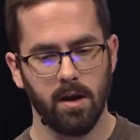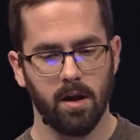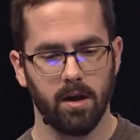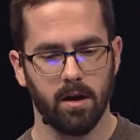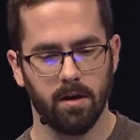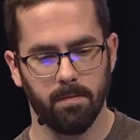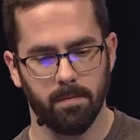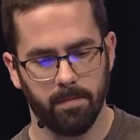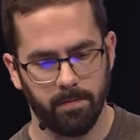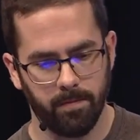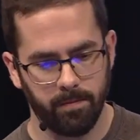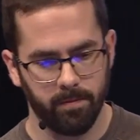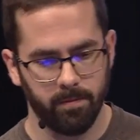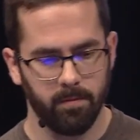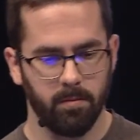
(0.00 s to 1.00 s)

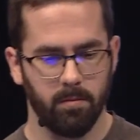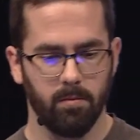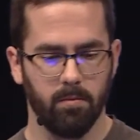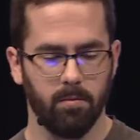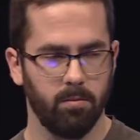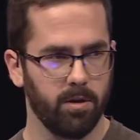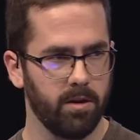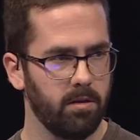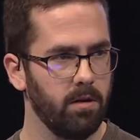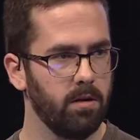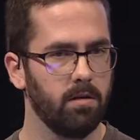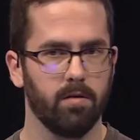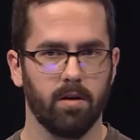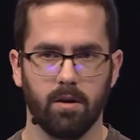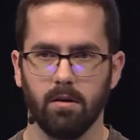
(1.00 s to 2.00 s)
But think
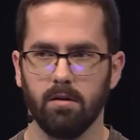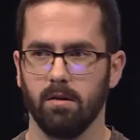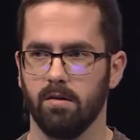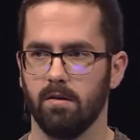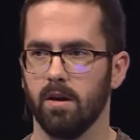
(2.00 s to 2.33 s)
of other things